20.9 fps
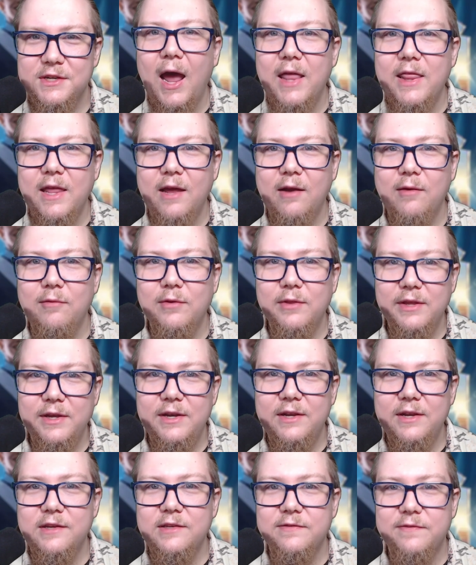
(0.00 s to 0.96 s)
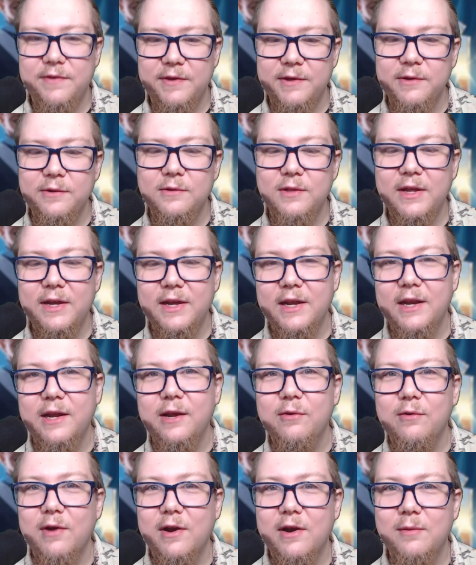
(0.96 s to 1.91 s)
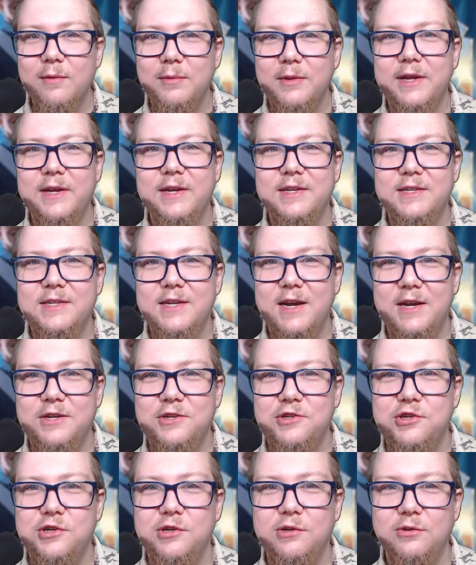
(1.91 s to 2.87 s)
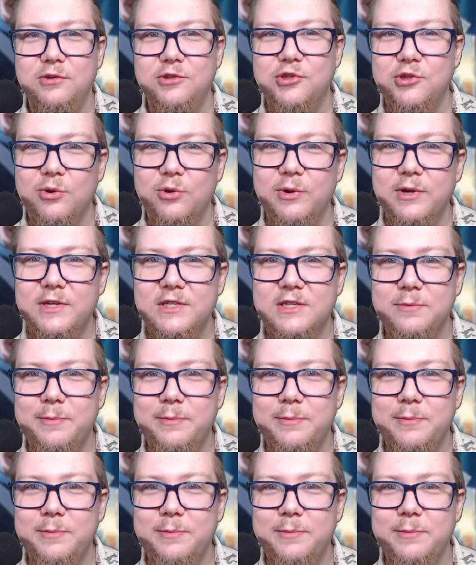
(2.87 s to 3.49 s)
And that really does feel like an incredibly intentional choice,